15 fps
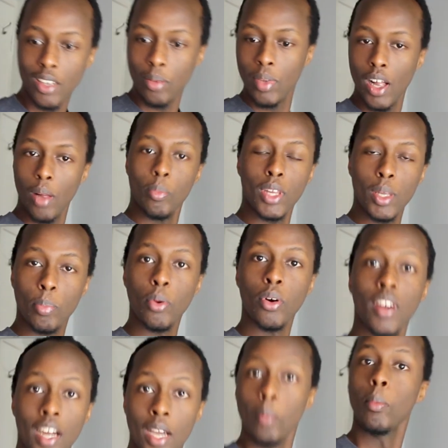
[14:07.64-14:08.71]
They'll be helping the
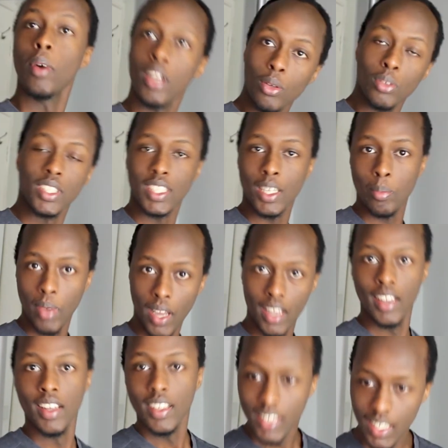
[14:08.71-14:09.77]
poor, money will just come back.
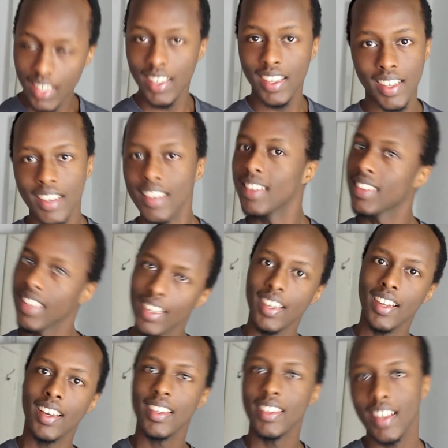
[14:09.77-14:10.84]
Ta-da-da,
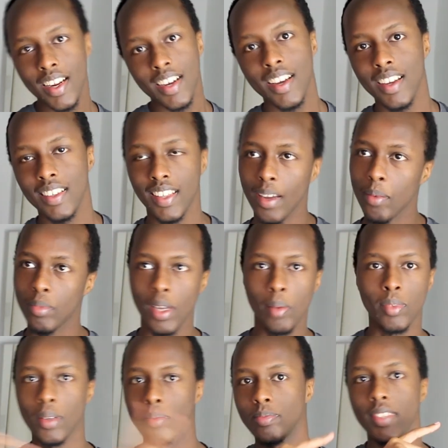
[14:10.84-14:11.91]
ta-da-da, ta-da-da,
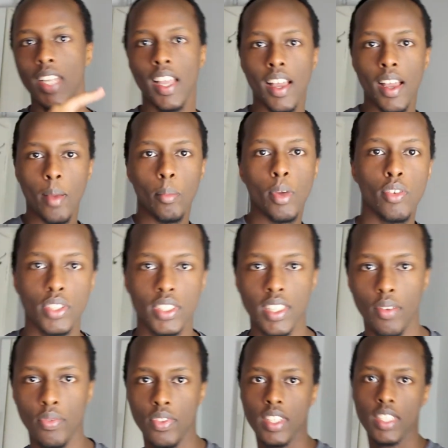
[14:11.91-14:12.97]
ta-da-da. Beautiful
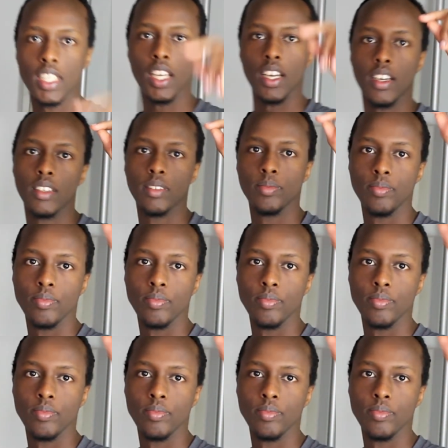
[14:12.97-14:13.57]
stuff. See ya.